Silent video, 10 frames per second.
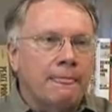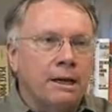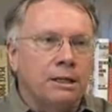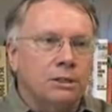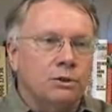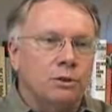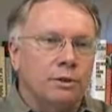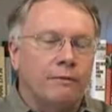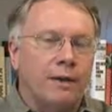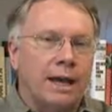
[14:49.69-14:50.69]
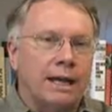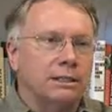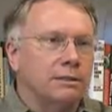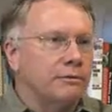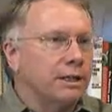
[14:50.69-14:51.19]
Those sort of
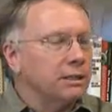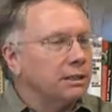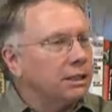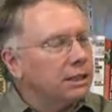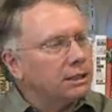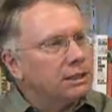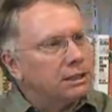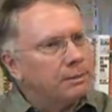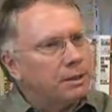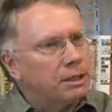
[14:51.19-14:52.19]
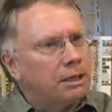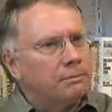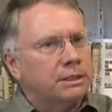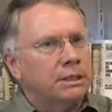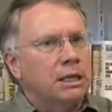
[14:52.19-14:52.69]
acts of reconciliation, and
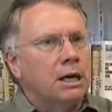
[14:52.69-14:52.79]
sometimes